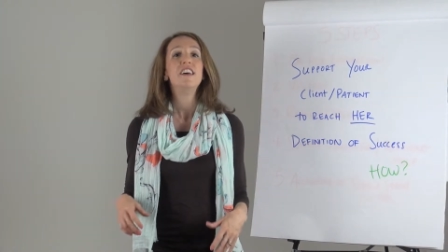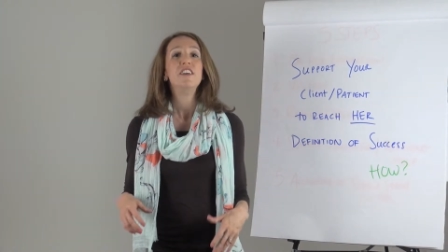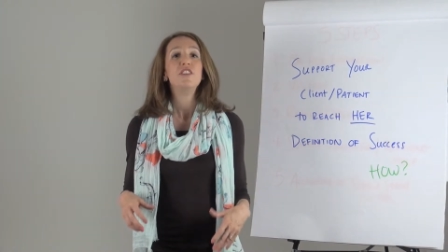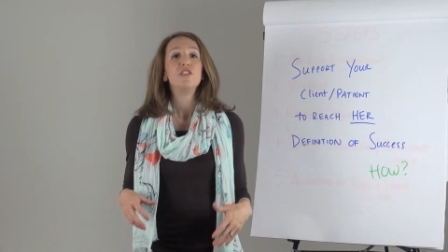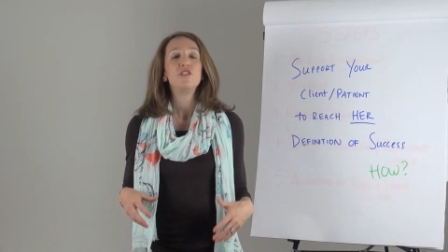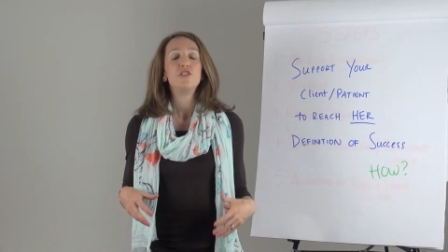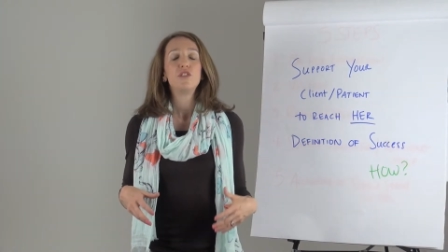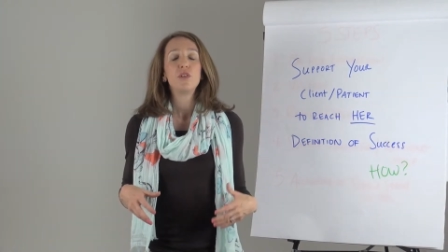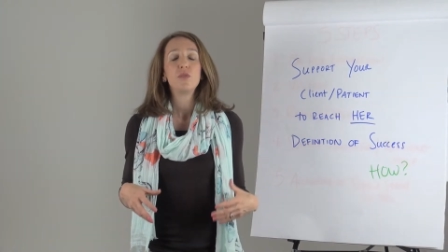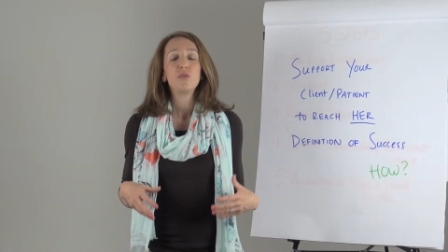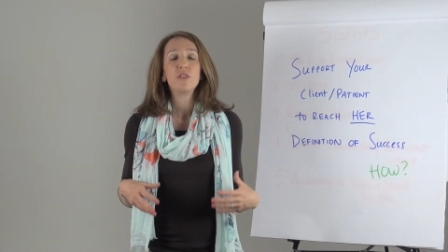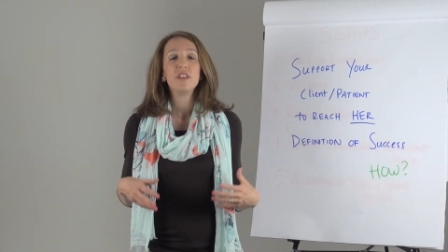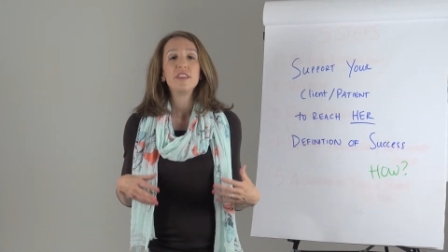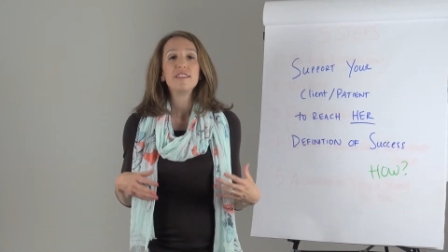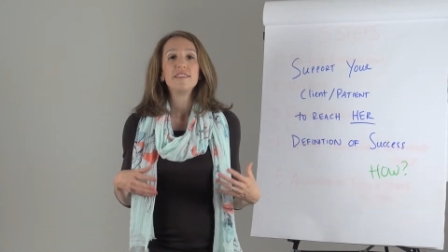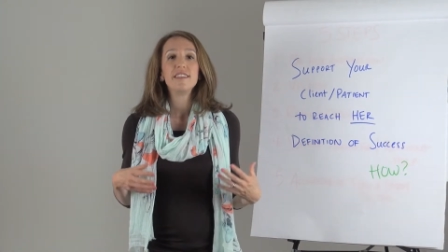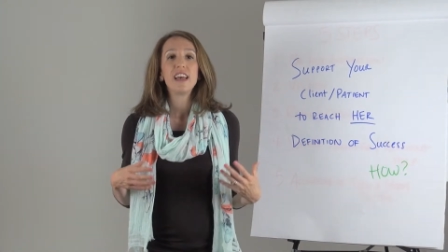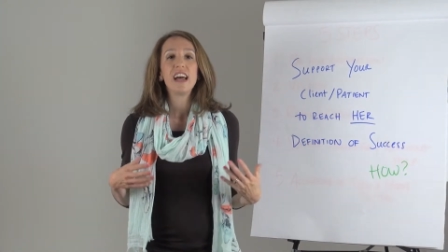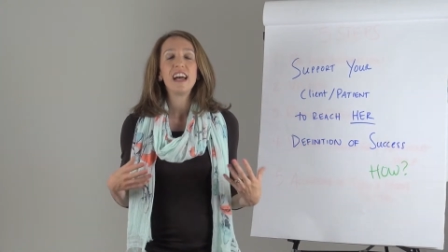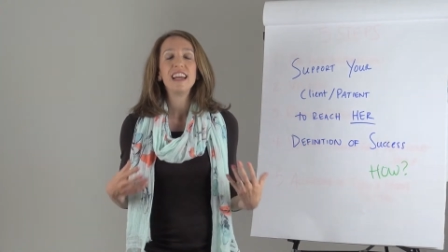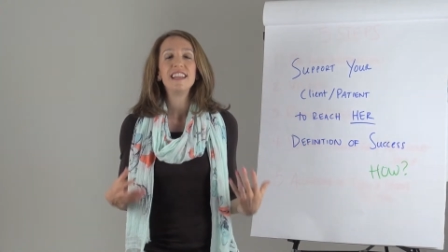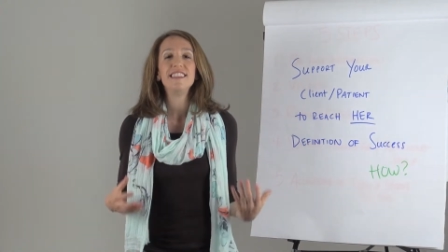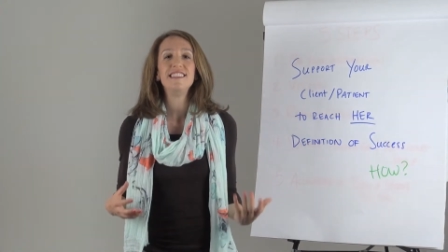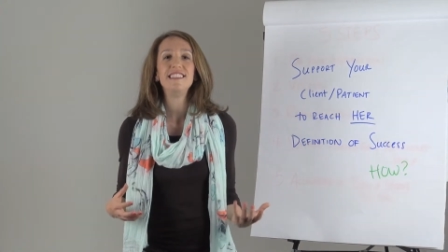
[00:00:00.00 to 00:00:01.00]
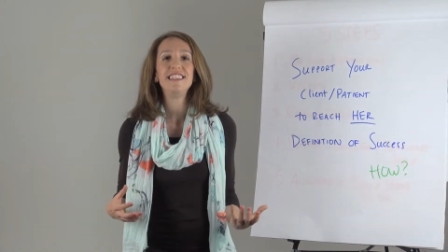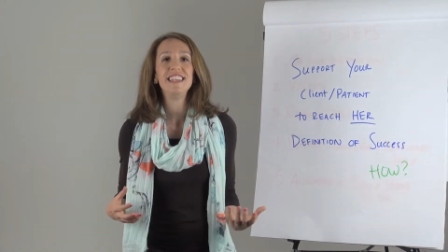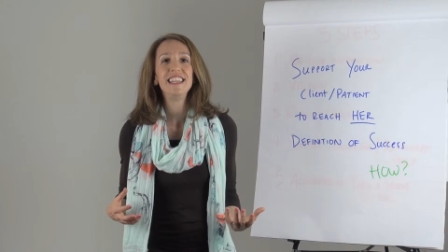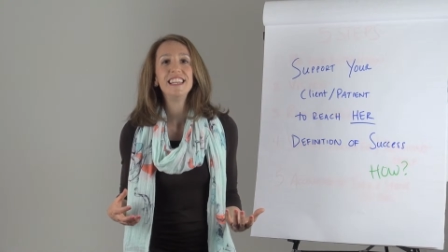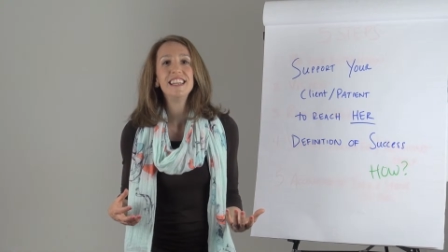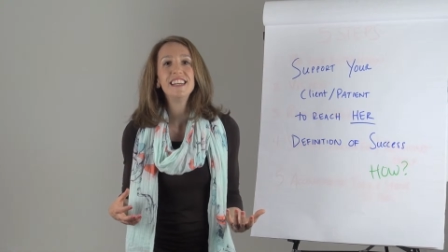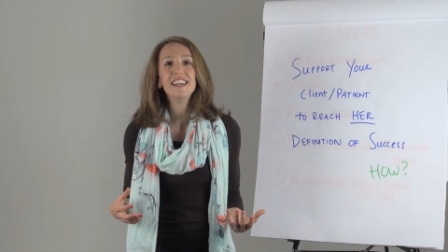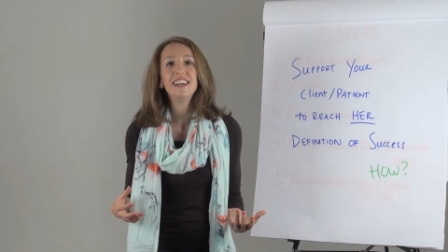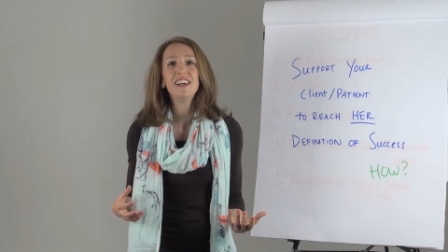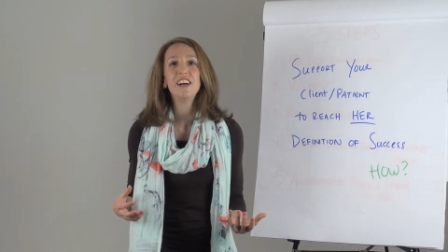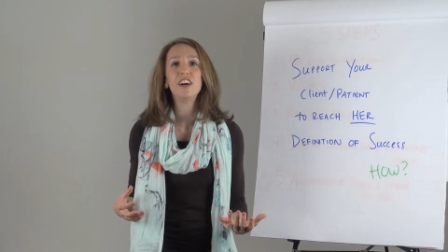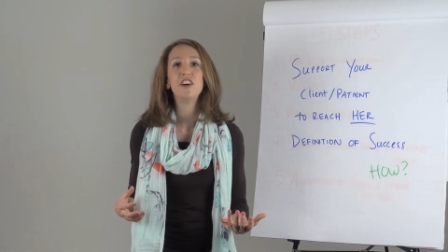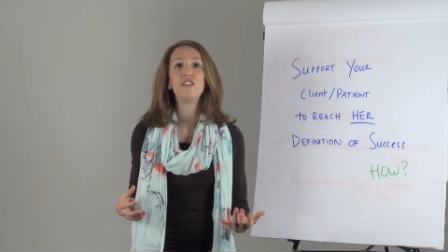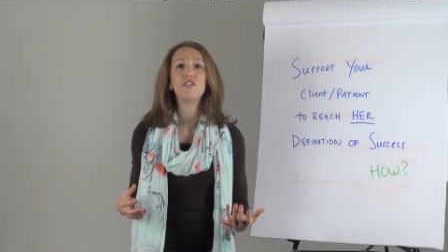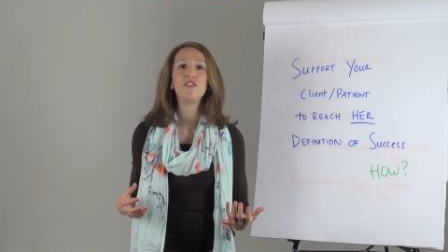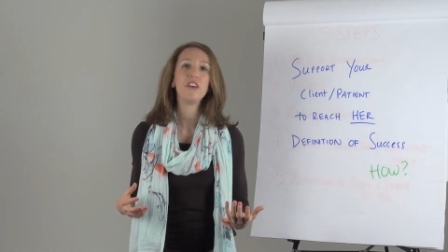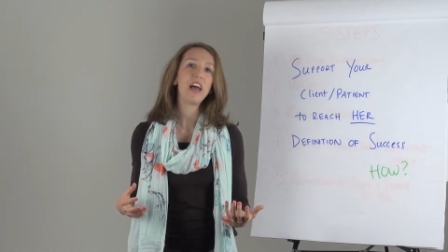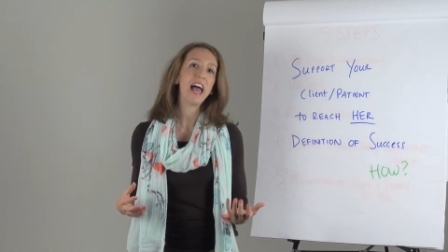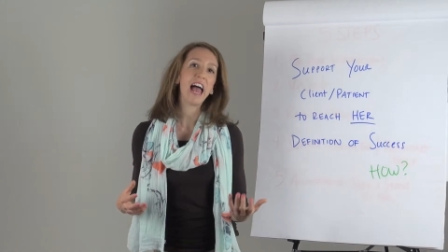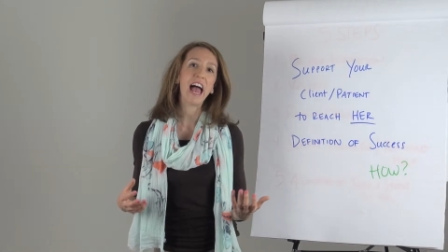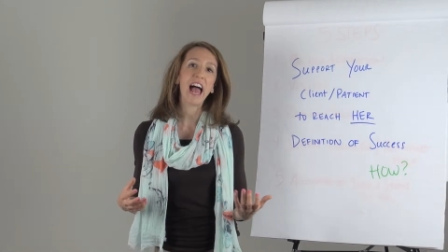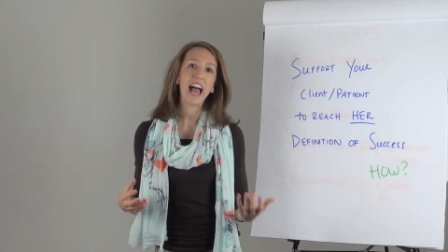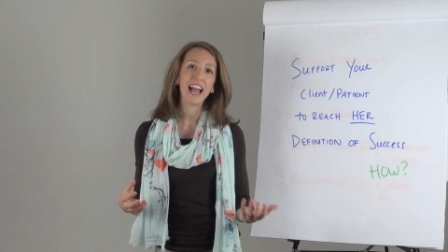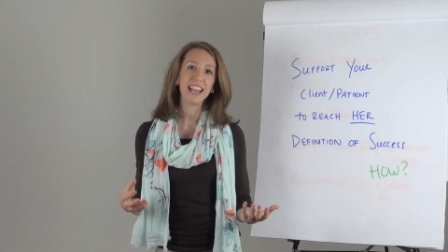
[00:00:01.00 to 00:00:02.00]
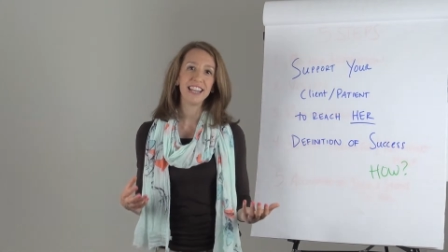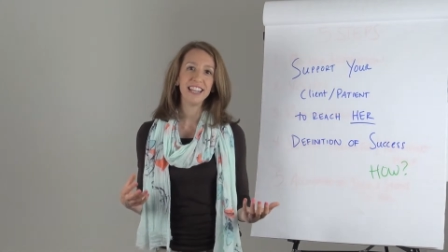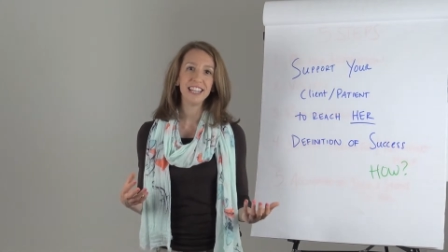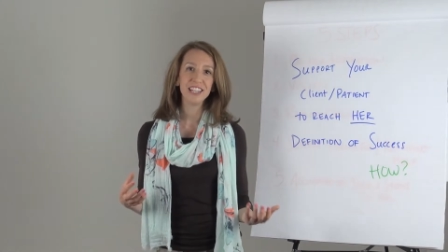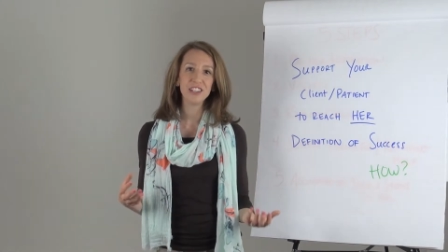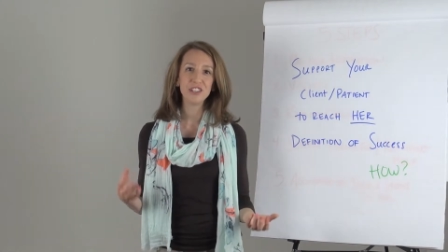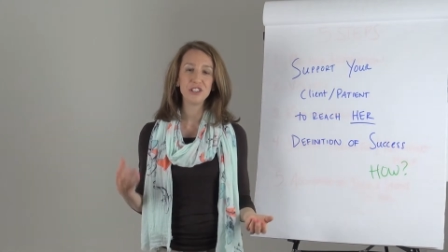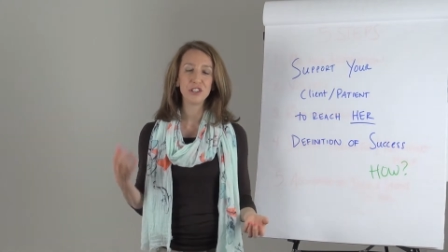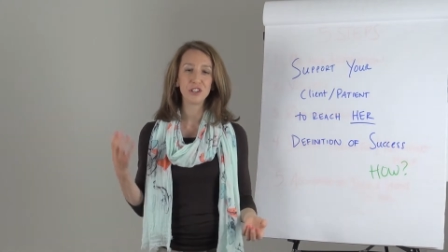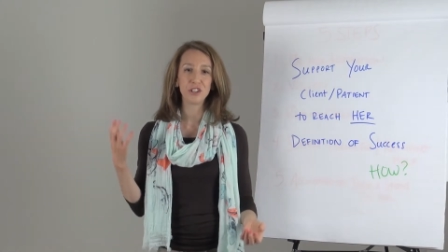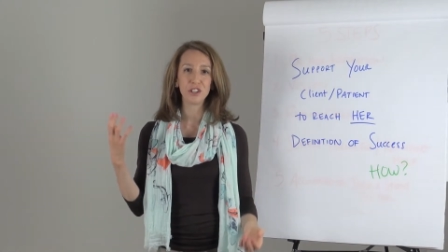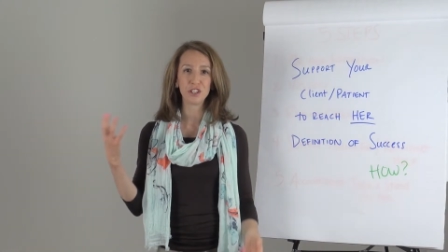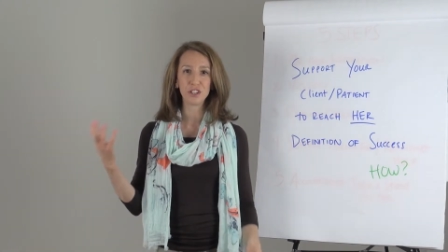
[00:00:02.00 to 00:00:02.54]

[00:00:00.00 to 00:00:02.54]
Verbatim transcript: So this idea of adding to